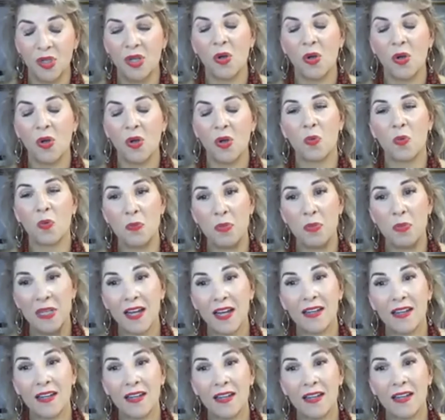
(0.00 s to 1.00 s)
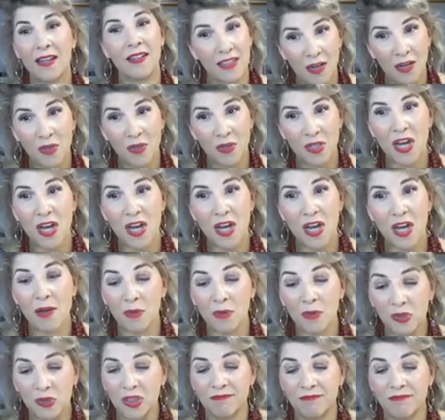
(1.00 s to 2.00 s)
language I would learn
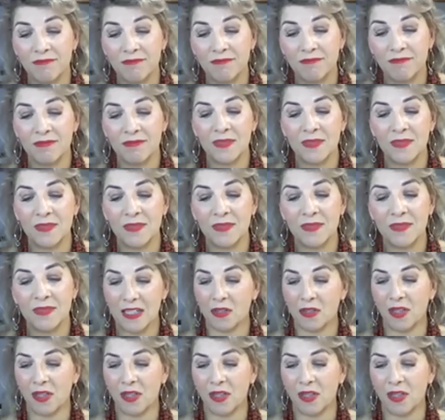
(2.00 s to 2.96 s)
in another lifetime.